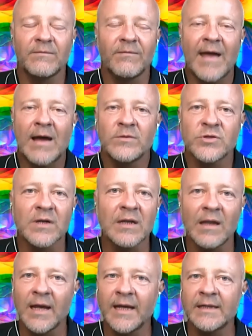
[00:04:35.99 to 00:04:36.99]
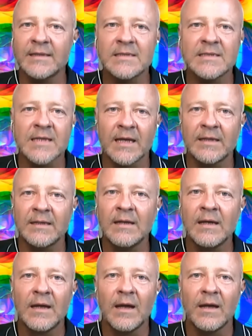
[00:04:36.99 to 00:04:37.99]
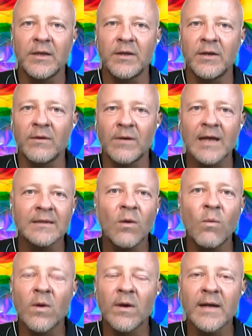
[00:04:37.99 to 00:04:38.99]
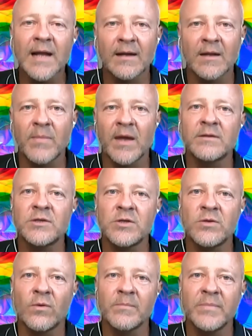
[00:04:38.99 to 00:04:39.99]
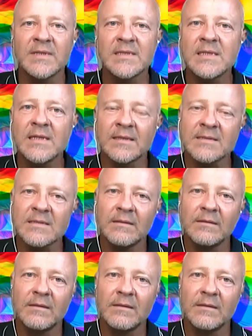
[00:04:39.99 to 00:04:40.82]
found your clients and you know got the word out about your business